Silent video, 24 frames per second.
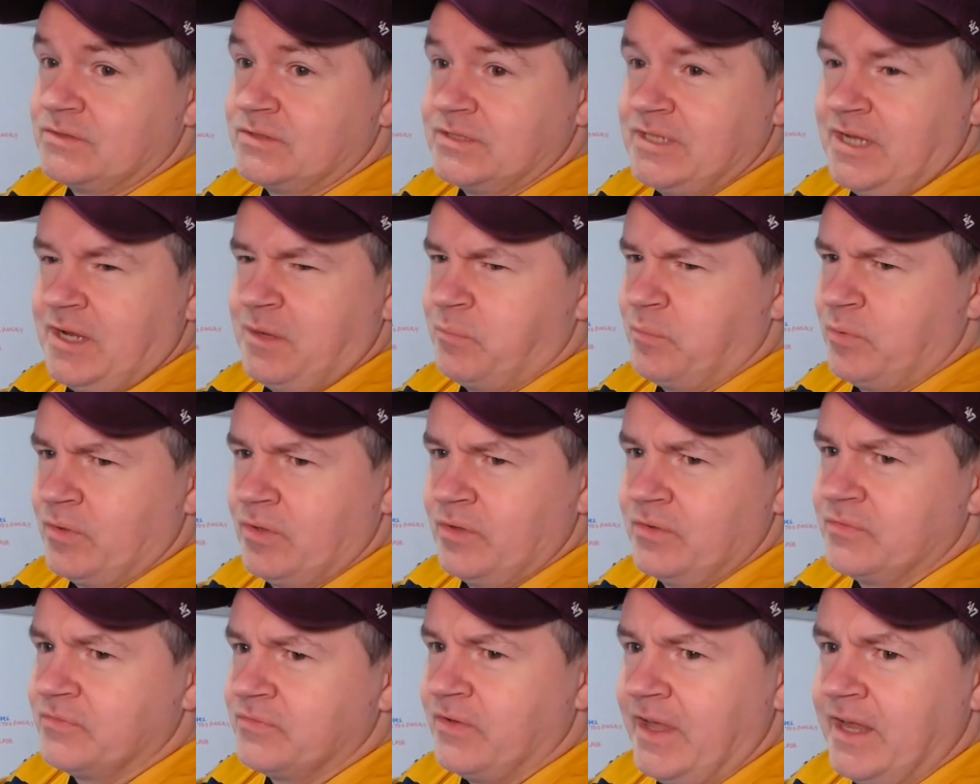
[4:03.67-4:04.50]

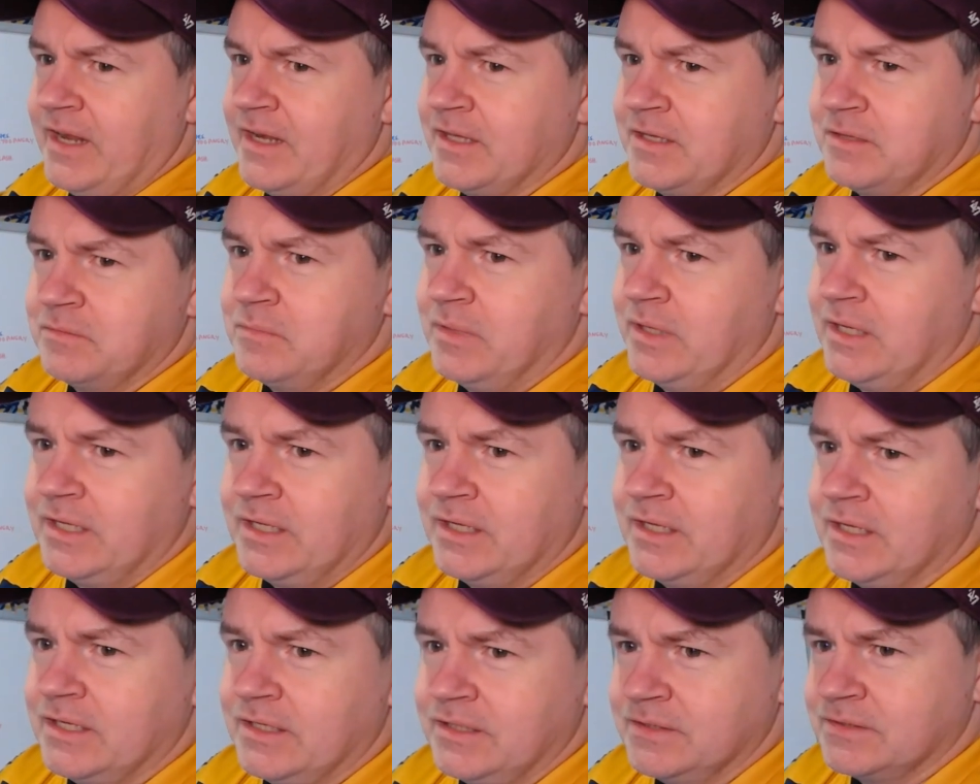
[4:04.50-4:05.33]
temporal fading,
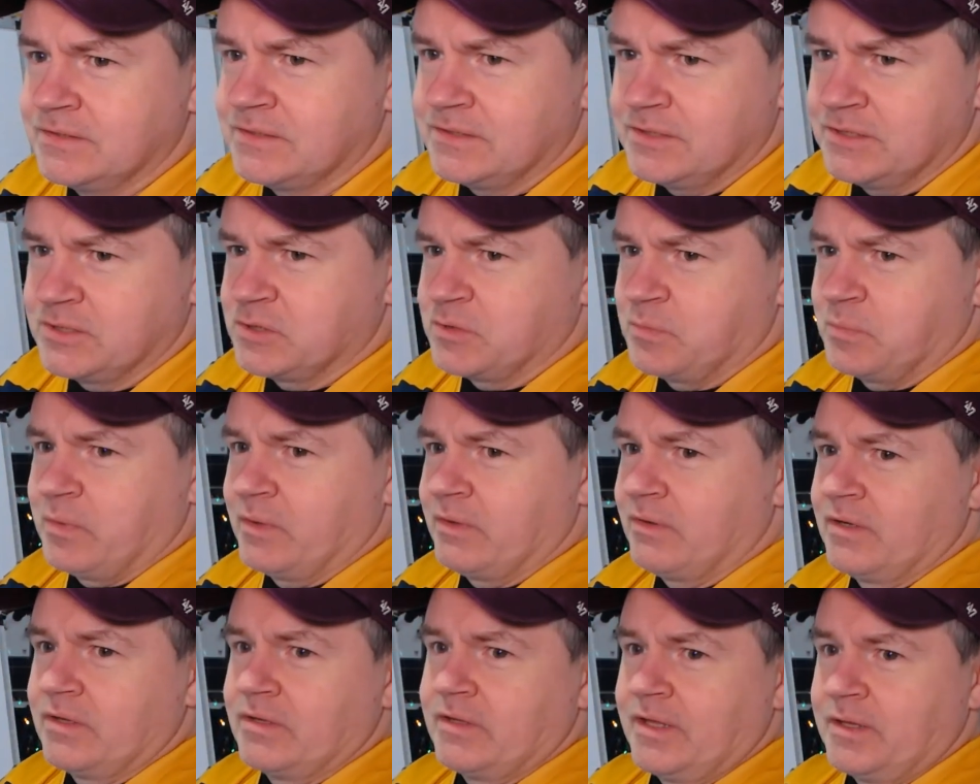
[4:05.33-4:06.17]
meaning he's
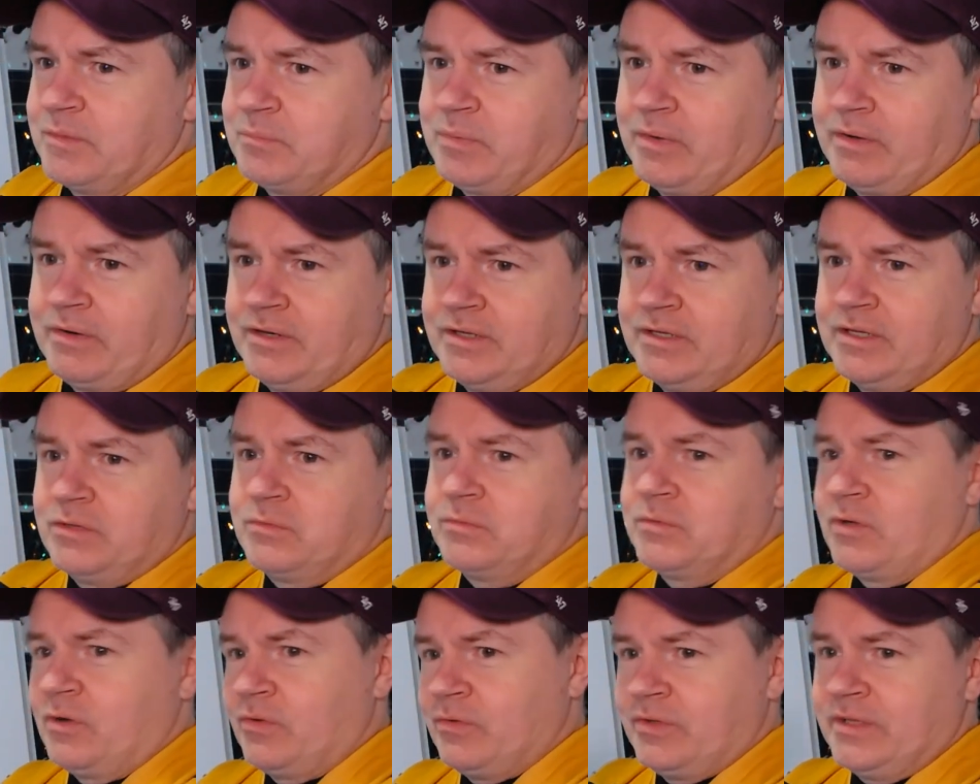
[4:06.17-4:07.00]
disappearing like Barry did
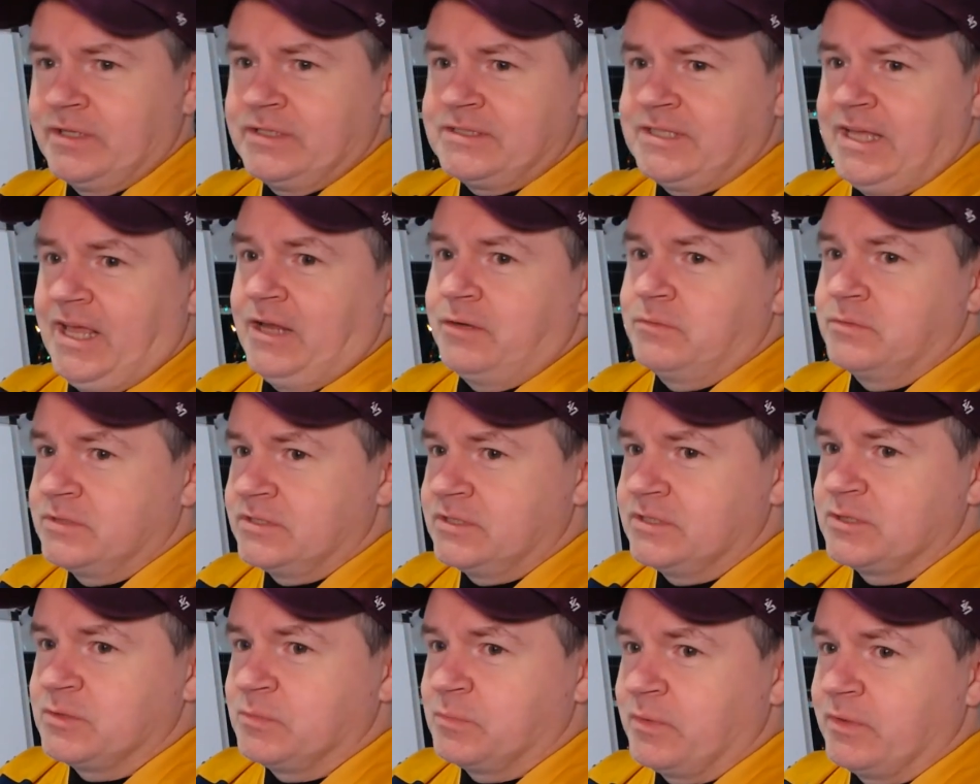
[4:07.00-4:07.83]
when only his hand was
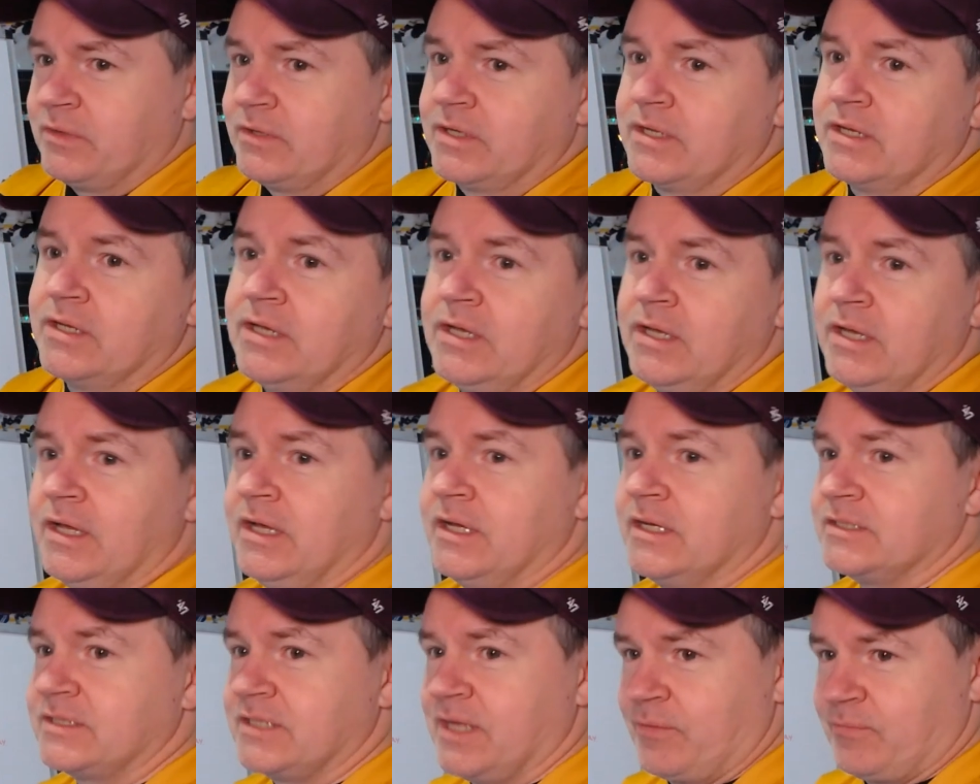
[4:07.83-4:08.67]
disappearing.
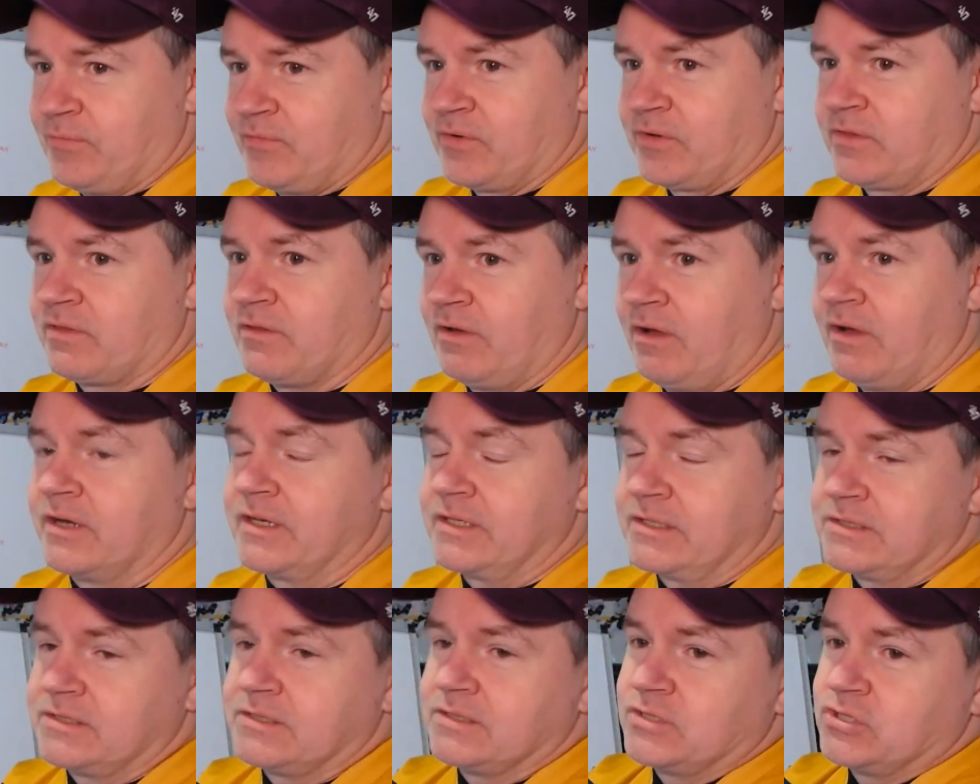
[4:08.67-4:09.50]
Except for Thawne,
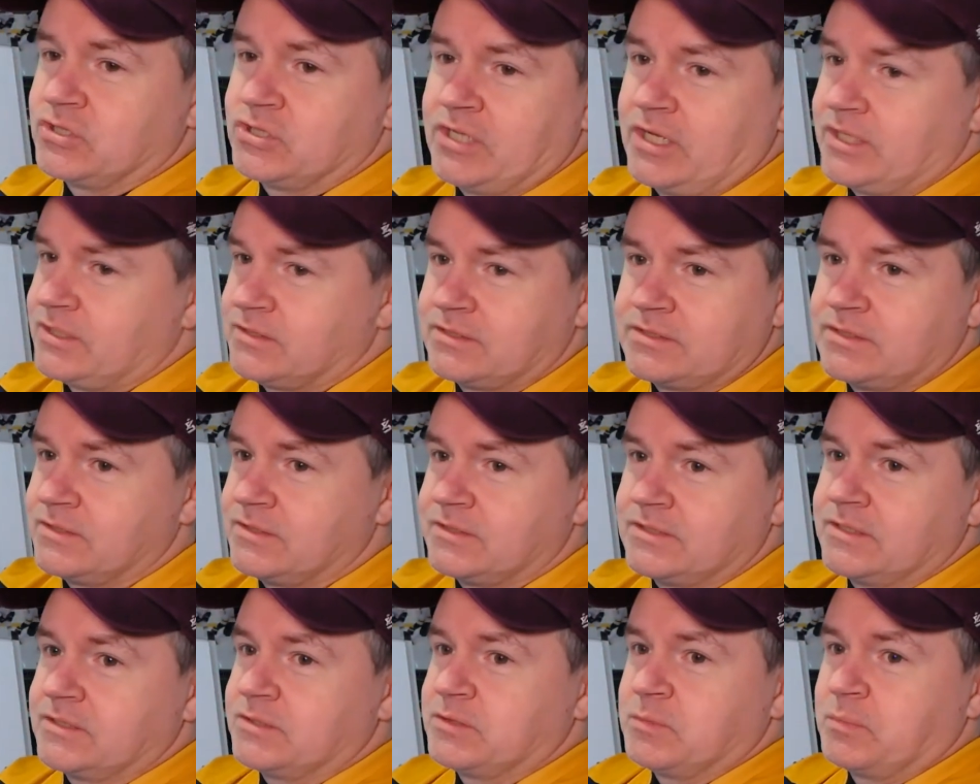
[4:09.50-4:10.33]
it's his chest
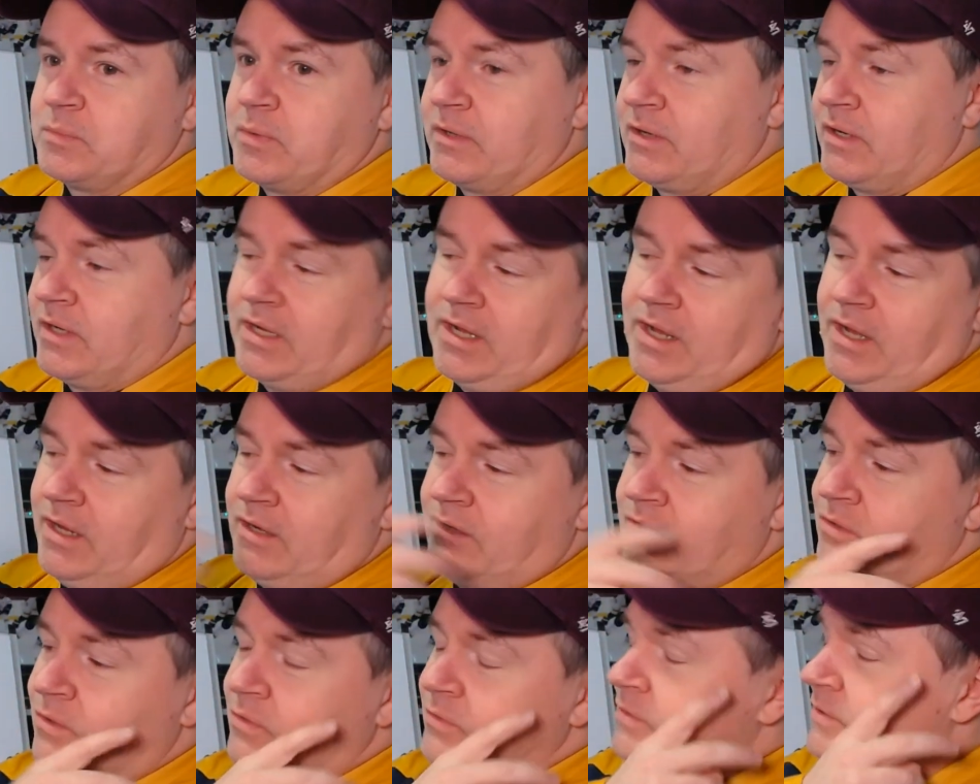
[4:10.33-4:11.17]
that's disappearing. I
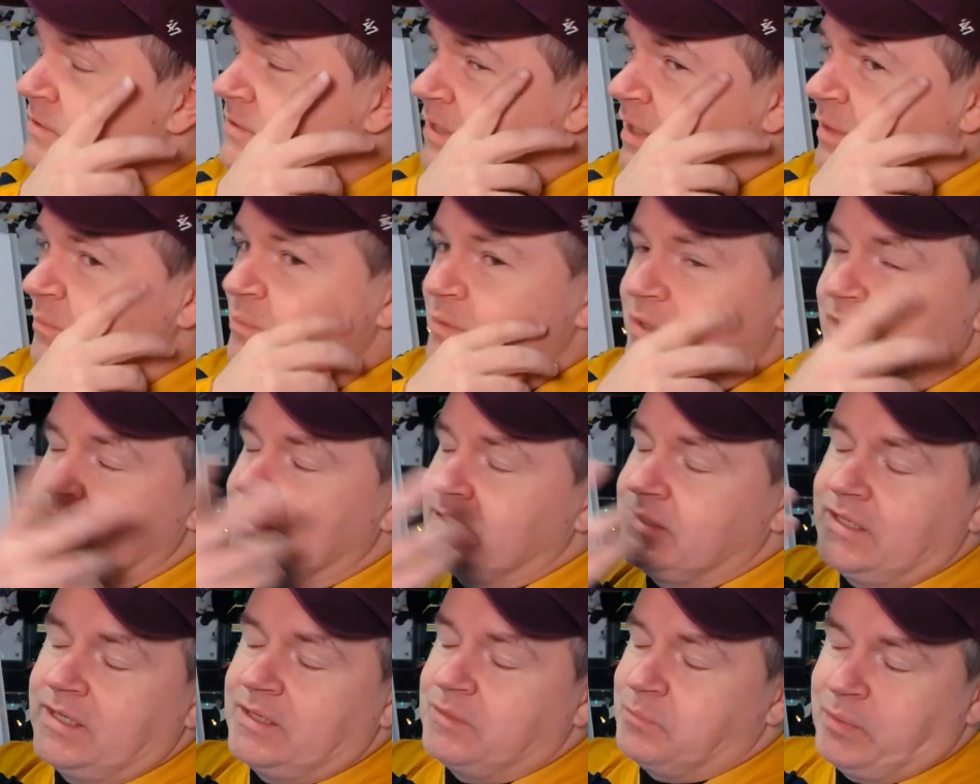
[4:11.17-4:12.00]
don't know,
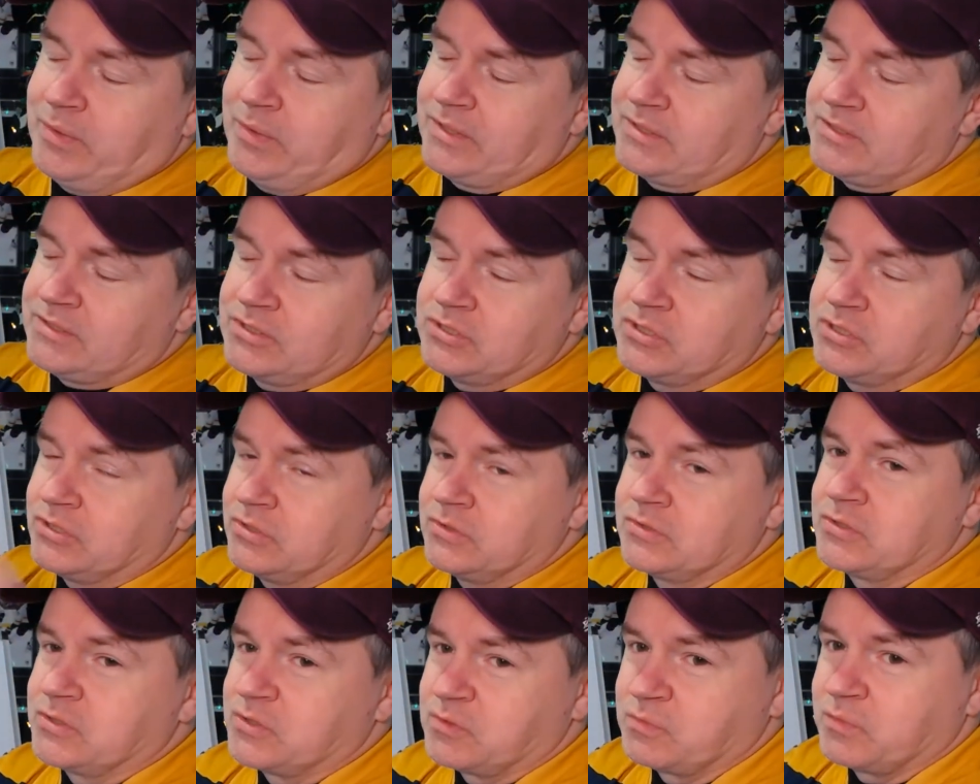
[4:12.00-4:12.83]
it picks and
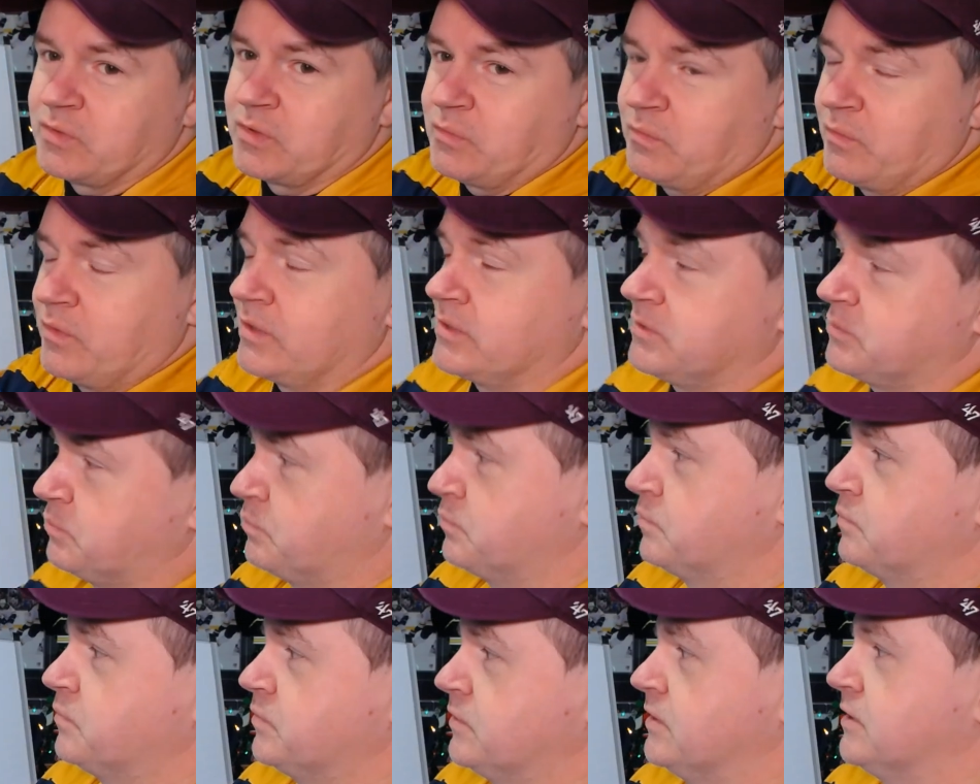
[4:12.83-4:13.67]
chooses what it wants
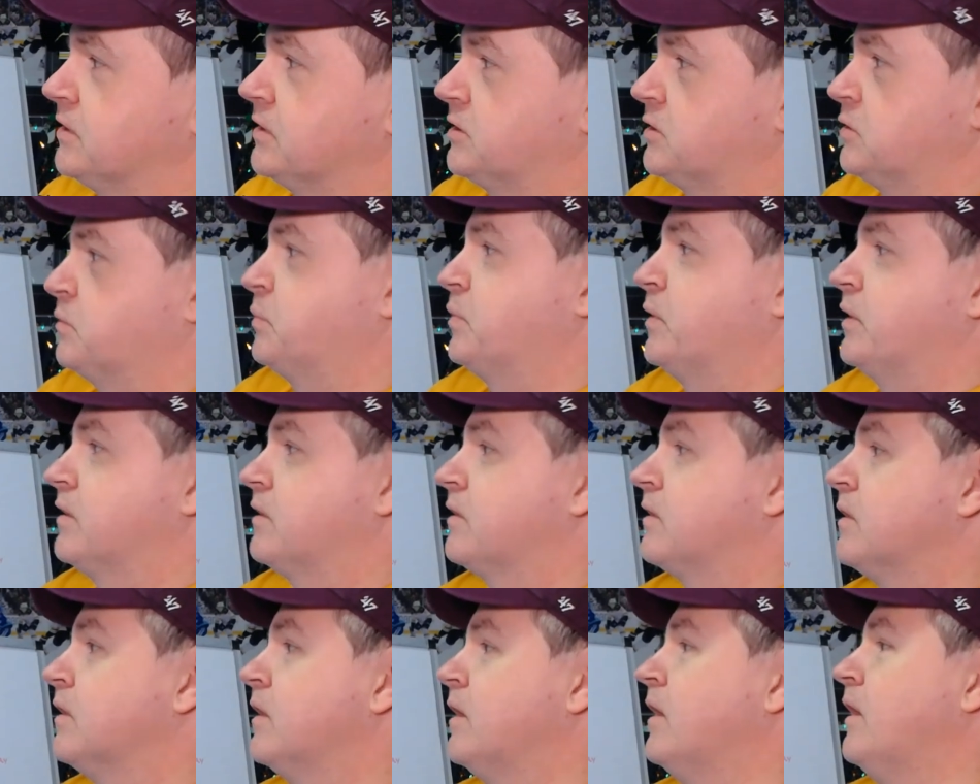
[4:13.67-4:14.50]
to disappear.